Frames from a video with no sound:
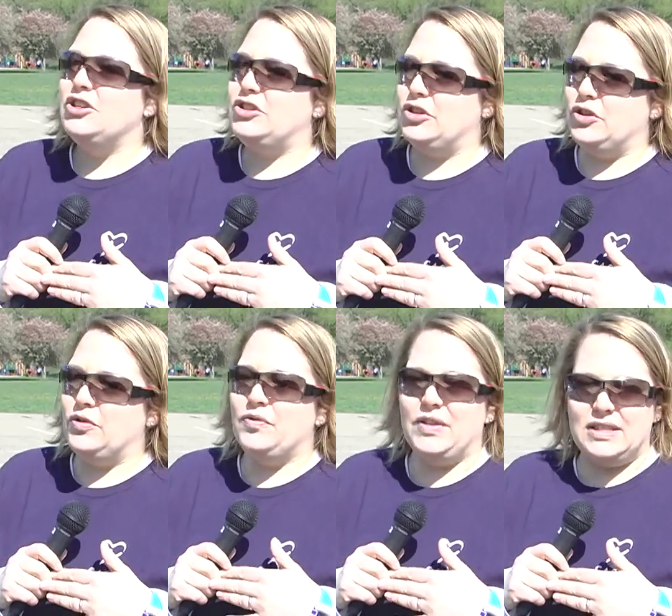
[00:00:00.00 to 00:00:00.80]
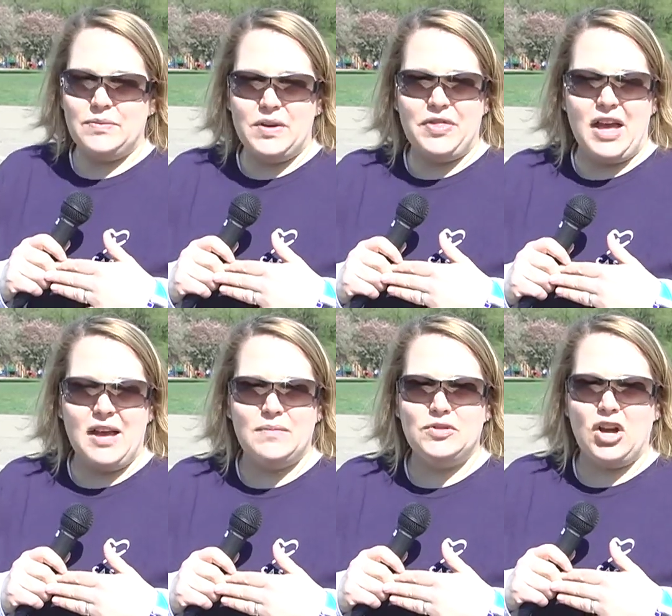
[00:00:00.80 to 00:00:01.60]
to visit with
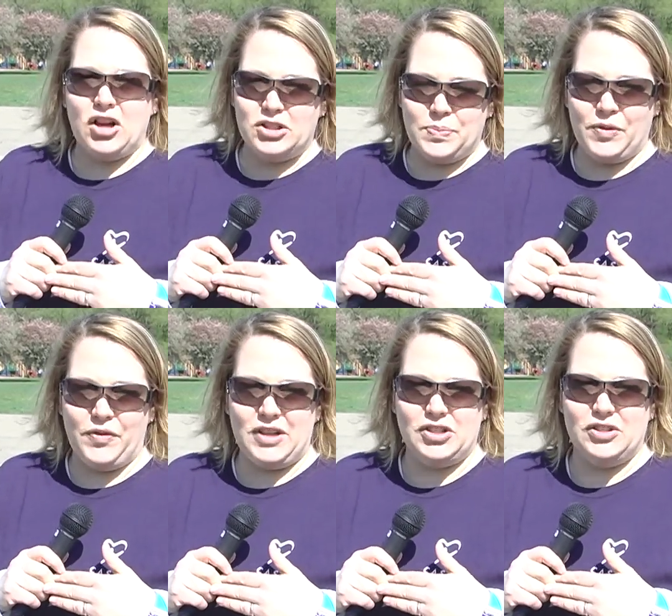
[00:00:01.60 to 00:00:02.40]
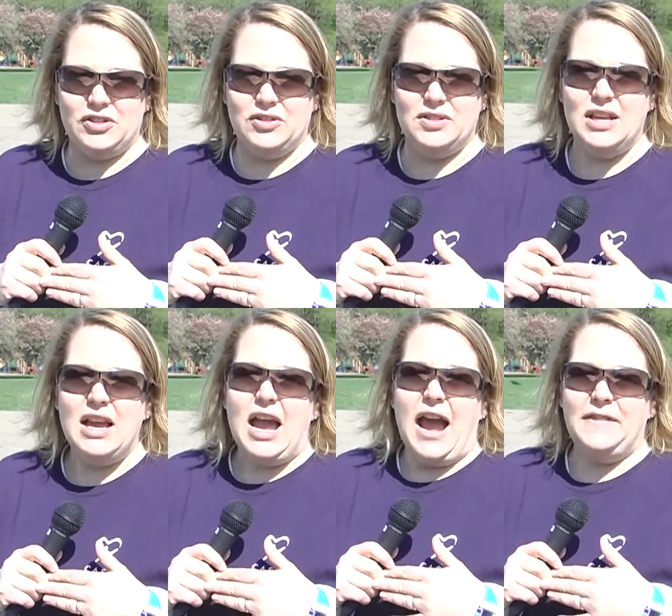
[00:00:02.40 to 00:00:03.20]
them, talk to professionals,
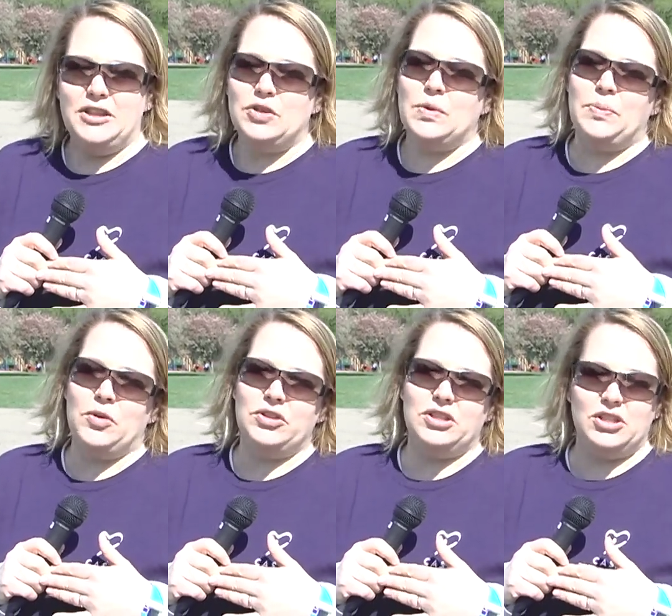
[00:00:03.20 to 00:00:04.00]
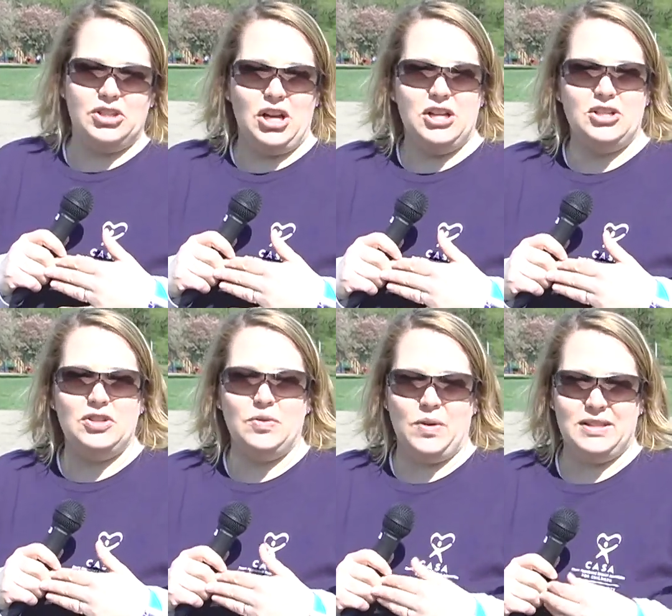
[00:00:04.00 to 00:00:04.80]
and then to report to the judge
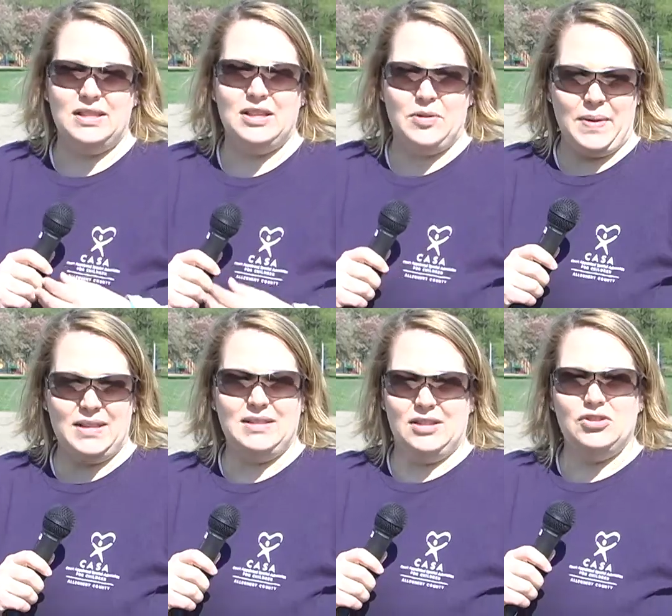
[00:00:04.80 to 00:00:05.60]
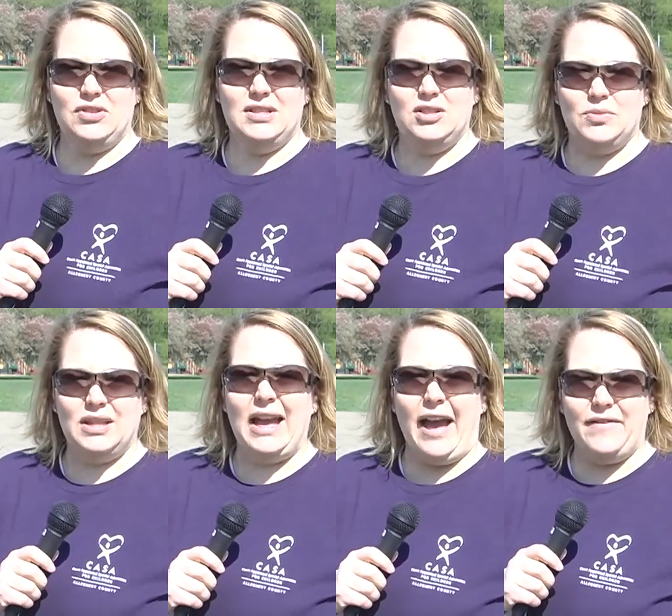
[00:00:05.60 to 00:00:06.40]
as to what's in their best interest, to
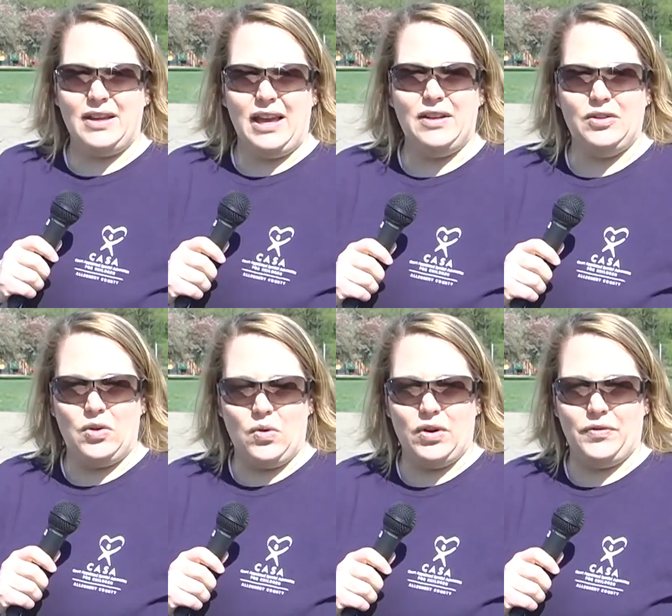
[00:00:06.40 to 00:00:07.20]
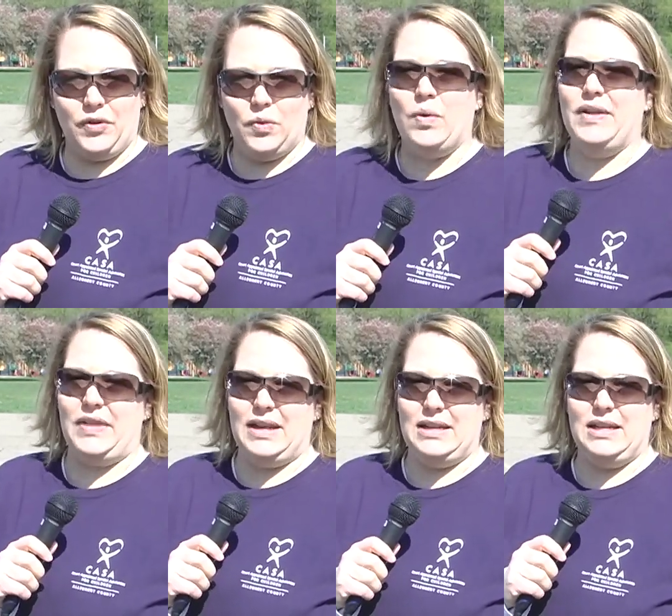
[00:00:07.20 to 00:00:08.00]
really advocate in court for what
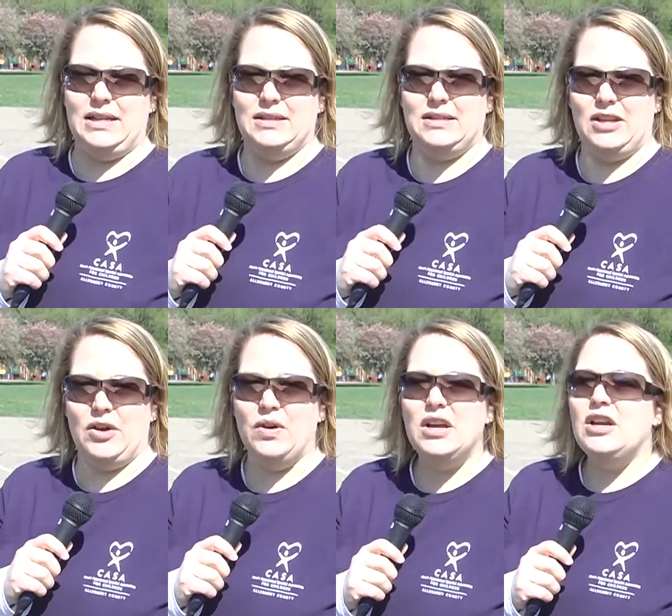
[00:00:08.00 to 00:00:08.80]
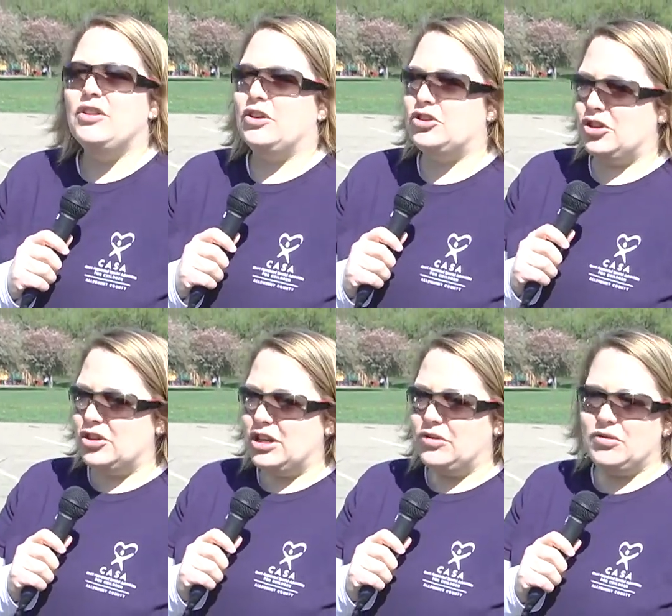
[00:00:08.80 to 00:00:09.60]
they need. So their
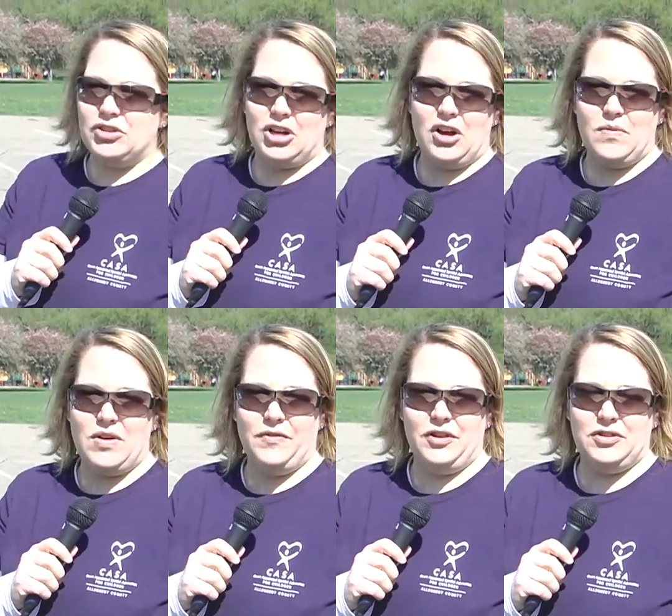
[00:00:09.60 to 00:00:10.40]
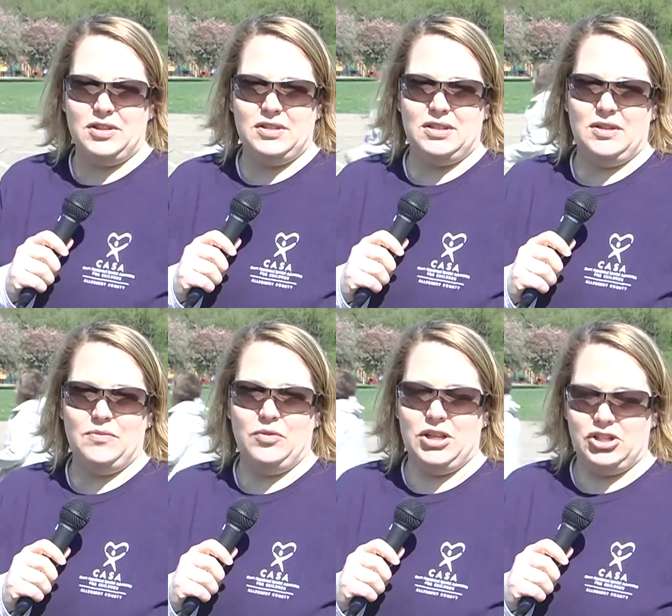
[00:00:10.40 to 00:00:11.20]
journey through the child welfare
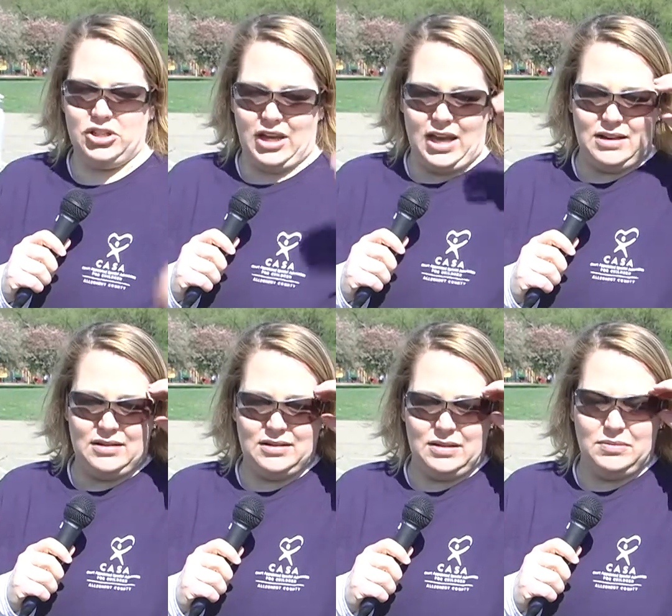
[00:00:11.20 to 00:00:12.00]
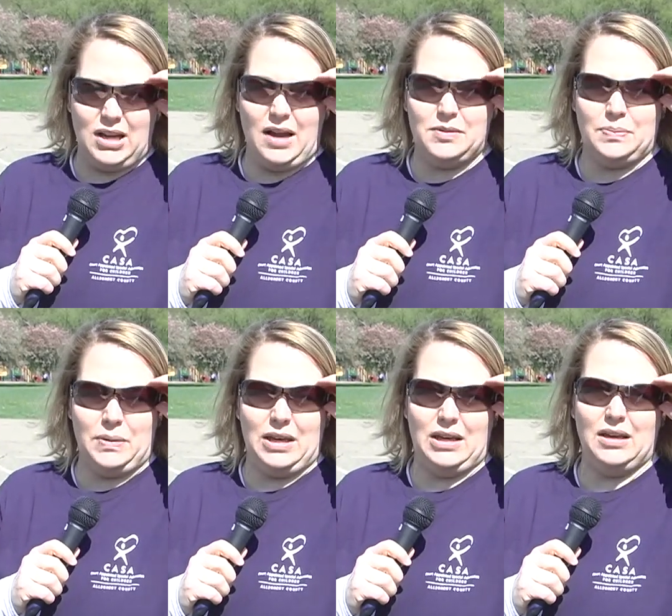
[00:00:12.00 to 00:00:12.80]
system, which can sometimes
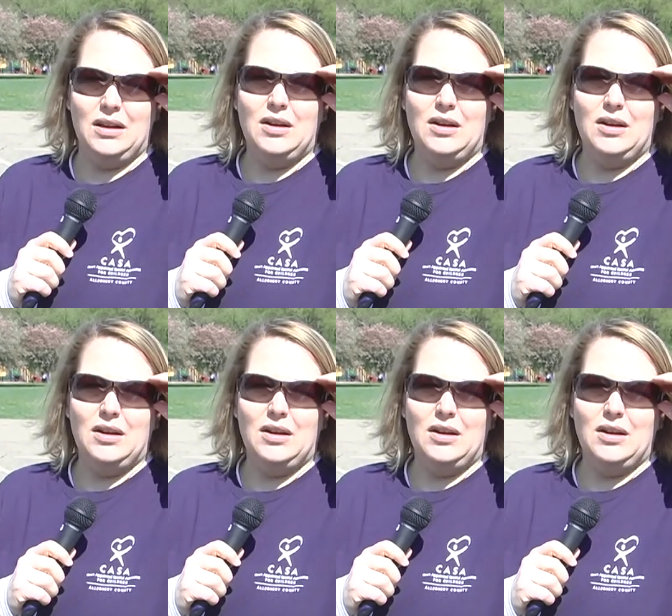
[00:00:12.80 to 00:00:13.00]
be